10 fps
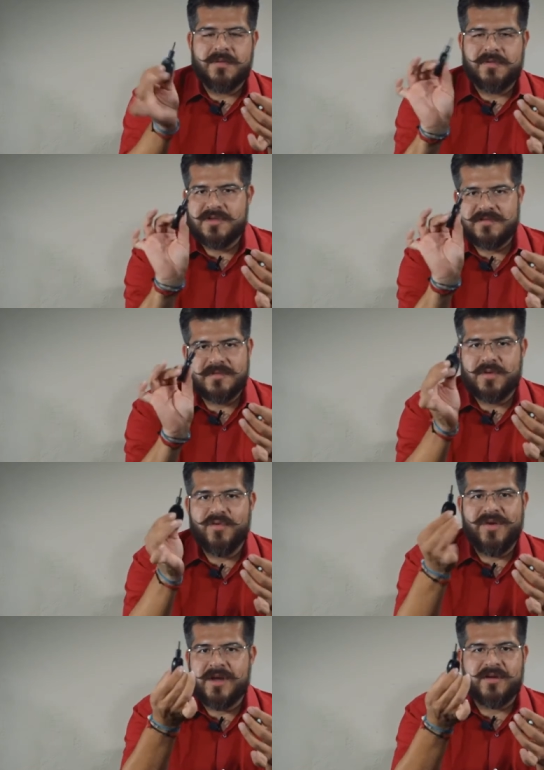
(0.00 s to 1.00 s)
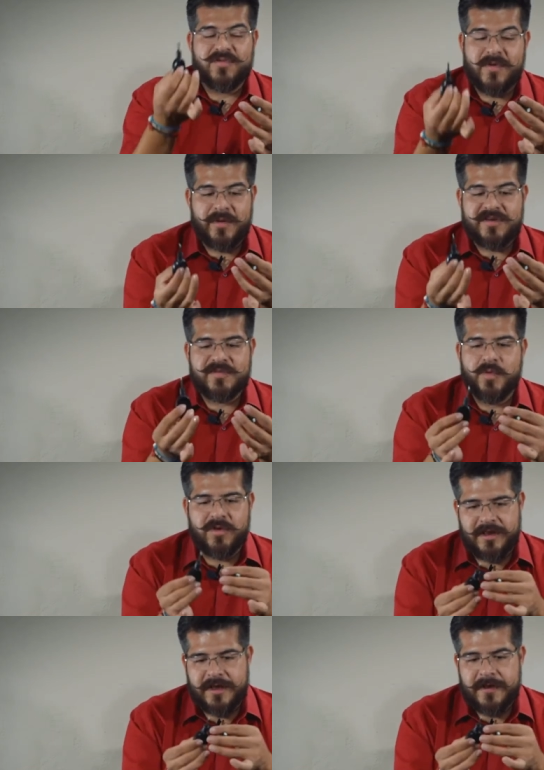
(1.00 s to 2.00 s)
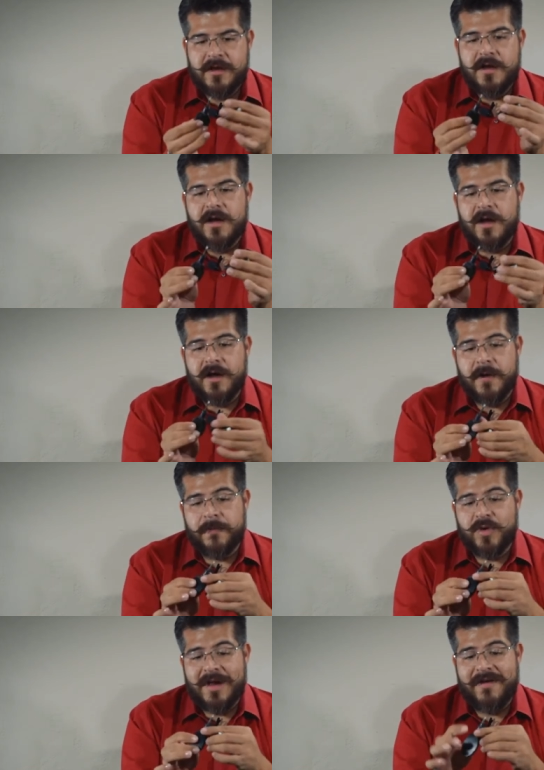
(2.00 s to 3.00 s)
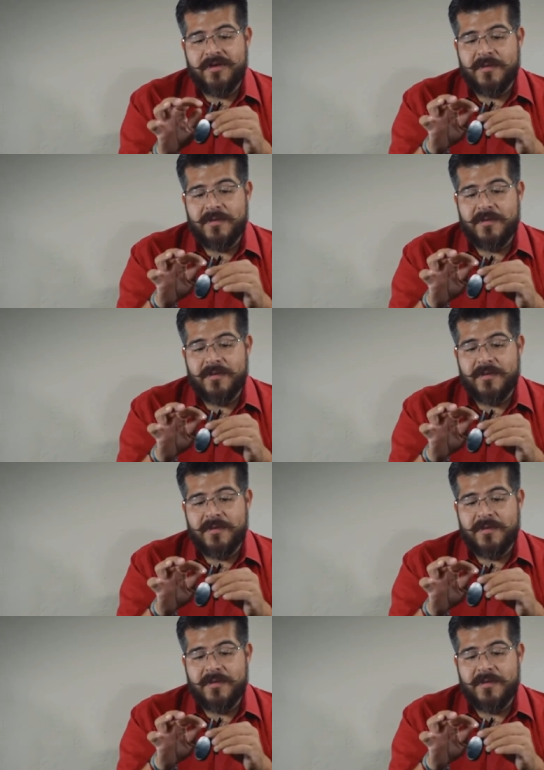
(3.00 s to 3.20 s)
just two fingers very smoothly. You have the